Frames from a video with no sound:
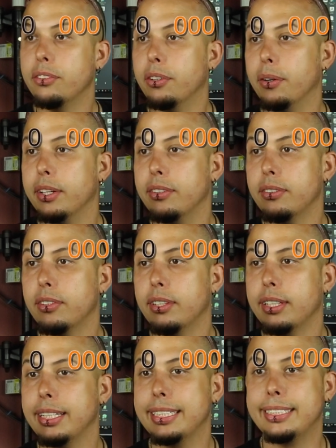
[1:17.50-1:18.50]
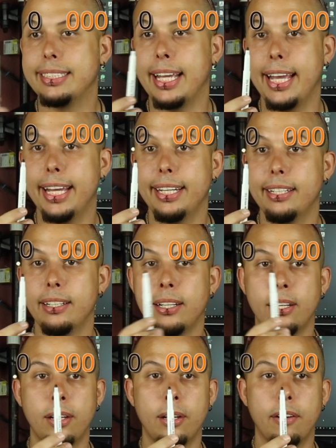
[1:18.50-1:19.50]
So it's 10
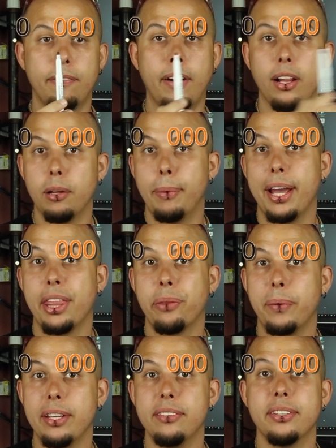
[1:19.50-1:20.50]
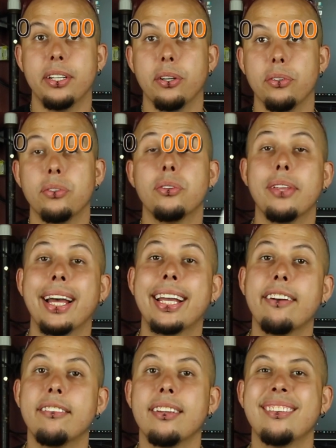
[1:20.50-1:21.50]
followed by 3 zeros. So that
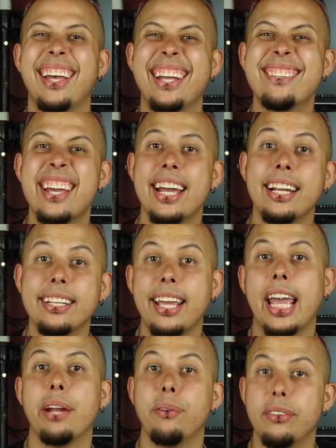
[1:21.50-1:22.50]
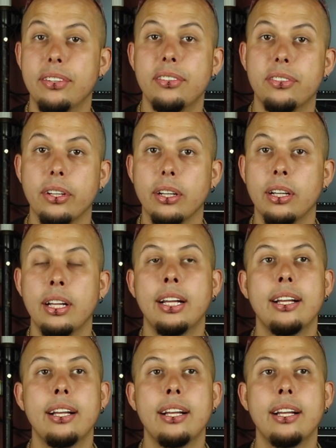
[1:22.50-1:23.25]
gives us a 10K resistor.